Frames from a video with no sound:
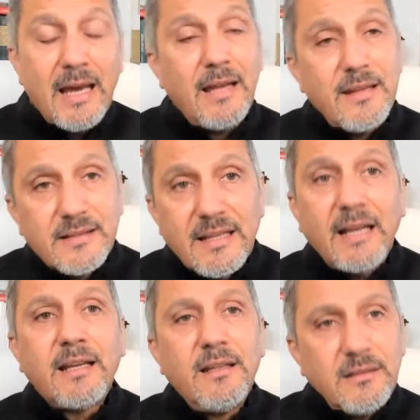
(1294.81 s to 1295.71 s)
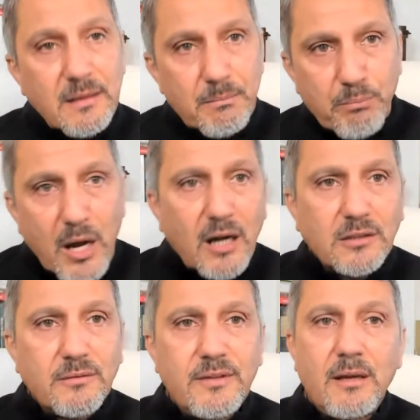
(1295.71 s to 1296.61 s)
And the second
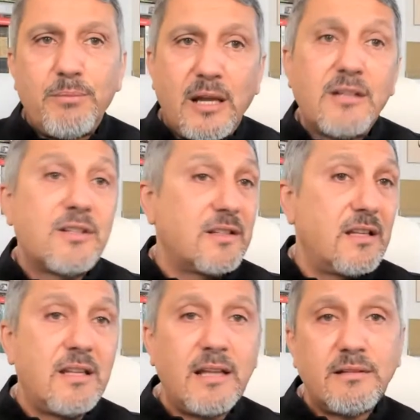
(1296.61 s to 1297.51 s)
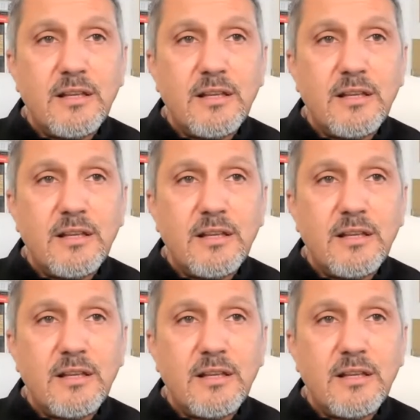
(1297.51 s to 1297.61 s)
part of the apology said that